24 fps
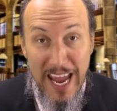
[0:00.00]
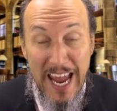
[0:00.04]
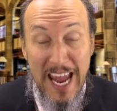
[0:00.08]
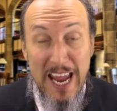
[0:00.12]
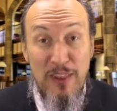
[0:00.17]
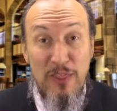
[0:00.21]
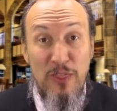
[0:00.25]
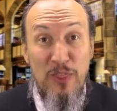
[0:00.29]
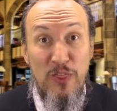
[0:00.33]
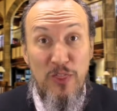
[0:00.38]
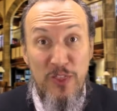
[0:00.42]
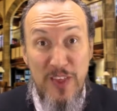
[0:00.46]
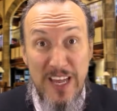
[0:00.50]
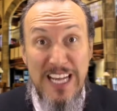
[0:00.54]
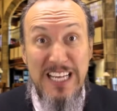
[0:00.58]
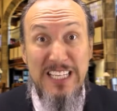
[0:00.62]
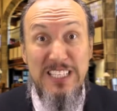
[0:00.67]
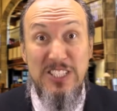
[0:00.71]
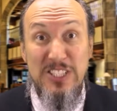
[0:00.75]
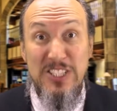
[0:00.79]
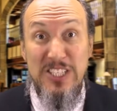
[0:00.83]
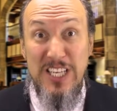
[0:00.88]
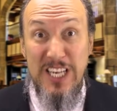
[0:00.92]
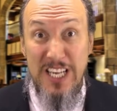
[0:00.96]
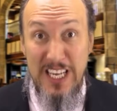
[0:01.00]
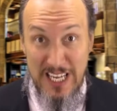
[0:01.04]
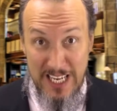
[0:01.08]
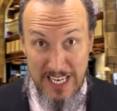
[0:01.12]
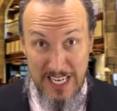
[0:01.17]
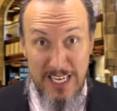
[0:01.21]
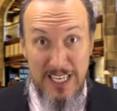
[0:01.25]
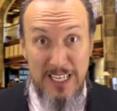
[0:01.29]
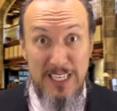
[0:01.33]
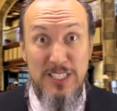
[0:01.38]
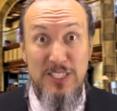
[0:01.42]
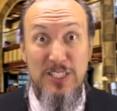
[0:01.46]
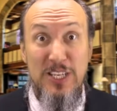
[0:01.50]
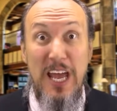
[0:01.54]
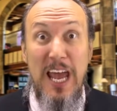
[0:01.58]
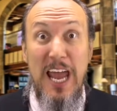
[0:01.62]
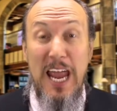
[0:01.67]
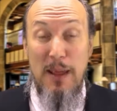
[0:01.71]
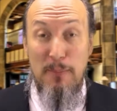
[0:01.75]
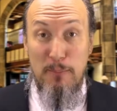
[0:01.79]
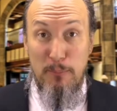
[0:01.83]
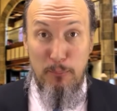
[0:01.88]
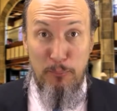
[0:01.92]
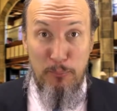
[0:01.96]
And this is
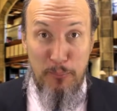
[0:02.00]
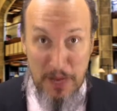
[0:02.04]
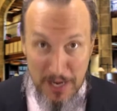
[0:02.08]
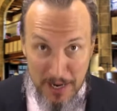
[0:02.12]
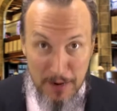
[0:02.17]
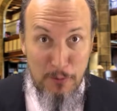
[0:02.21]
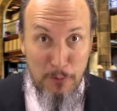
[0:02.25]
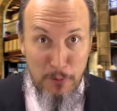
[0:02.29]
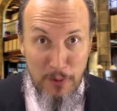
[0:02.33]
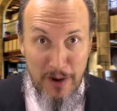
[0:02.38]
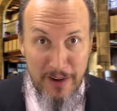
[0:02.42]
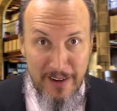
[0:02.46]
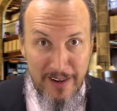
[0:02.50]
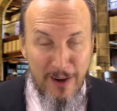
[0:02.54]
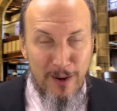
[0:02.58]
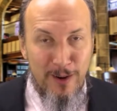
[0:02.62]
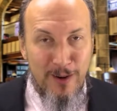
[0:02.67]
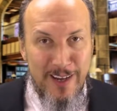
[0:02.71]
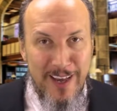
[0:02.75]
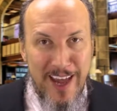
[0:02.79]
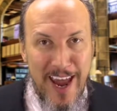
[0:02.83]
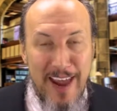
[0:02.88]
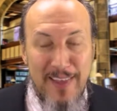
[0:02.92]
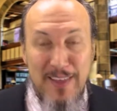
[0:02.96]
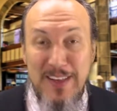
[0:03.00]
a big one, okay?